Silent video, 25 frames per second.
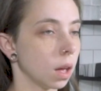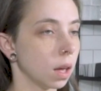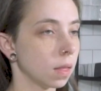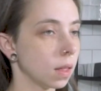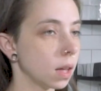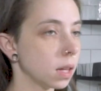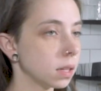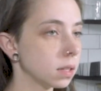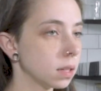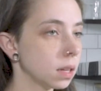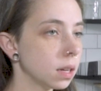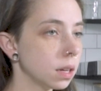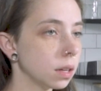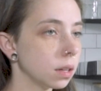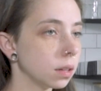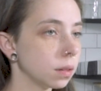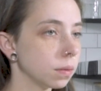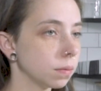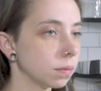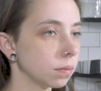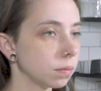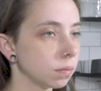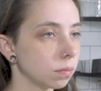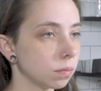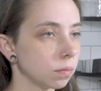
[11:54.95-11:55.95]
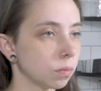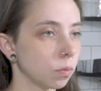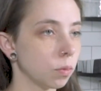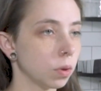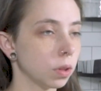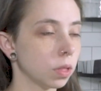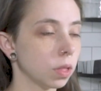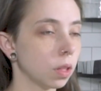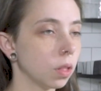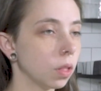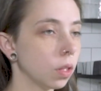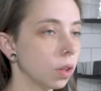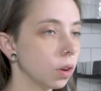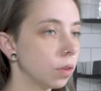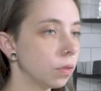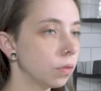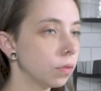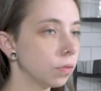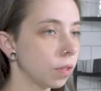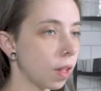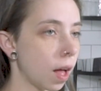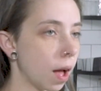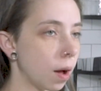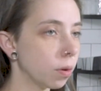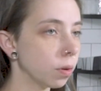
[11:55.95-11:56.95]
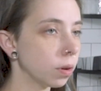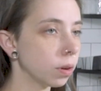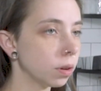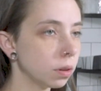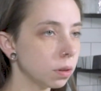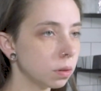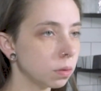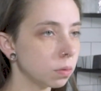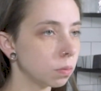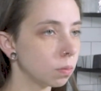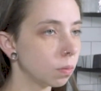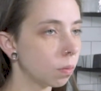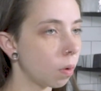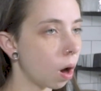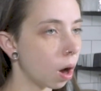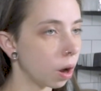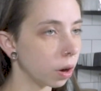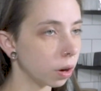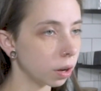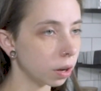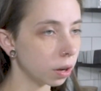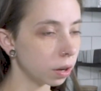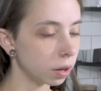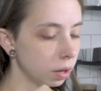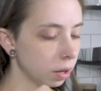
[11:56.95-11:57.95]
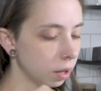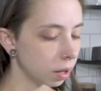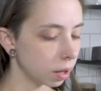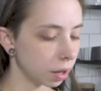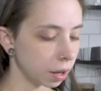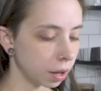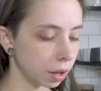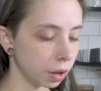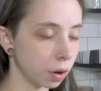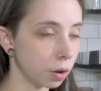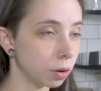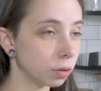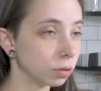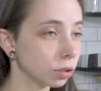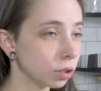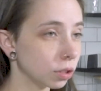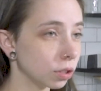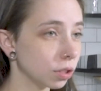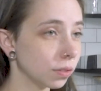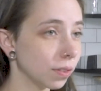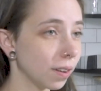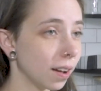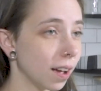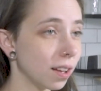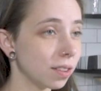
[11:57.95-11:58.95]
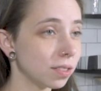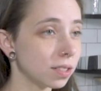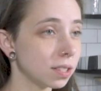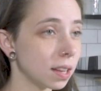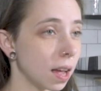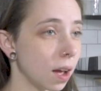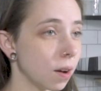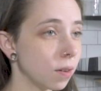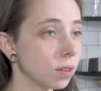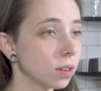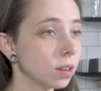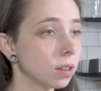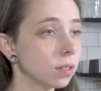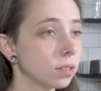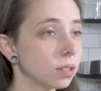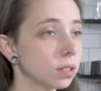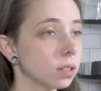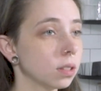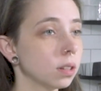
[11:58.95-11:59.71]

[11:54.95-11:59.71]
And that's it. With a little flour, water, and Cultures for Health sourdough